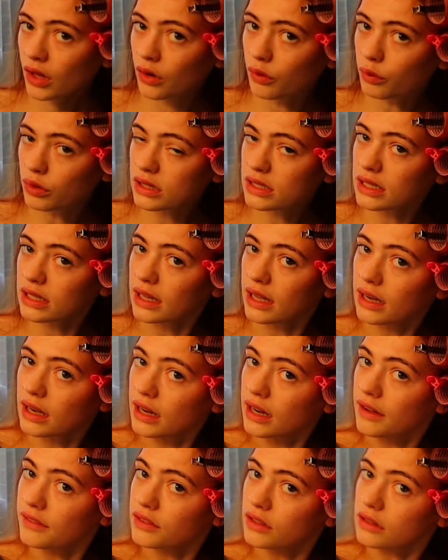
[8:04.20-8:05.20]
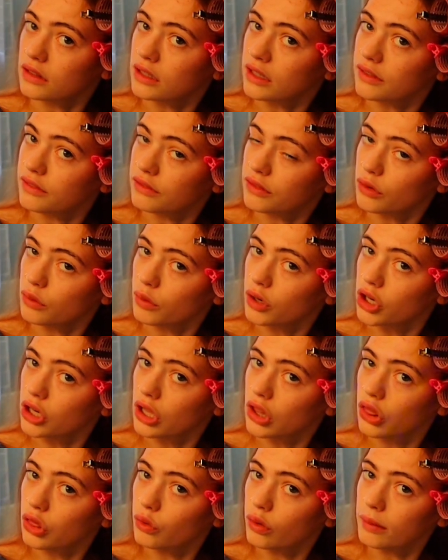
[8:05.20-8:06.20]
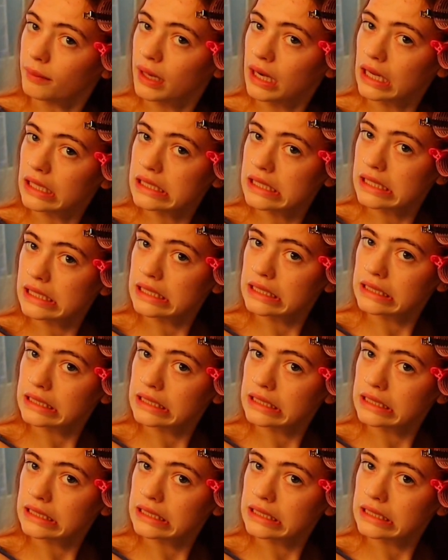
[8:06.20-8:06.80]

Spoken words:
Once again, I have to leave for work in 3 minutes.